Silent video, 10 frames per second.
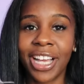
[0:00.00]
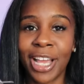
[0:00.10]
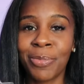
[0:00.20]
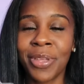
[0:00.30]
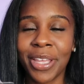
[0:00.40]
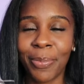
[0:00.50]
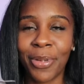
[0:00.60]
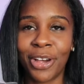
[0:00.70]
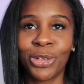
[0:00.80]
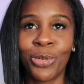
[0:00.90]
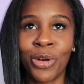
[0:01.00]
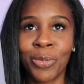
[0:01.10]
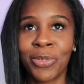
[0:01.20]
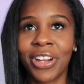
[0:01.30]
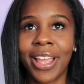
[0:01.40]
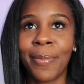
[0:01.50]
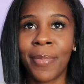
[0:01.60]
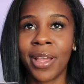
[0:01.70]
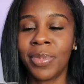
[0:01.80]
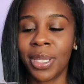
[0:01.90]
got me a bottle warmer at
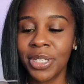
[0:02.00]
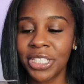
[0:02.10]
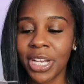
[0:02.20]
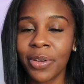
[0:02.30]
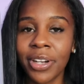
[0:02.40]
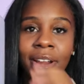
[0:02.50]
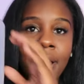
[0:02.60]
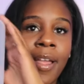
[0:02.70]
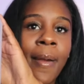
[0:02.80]
my baby shower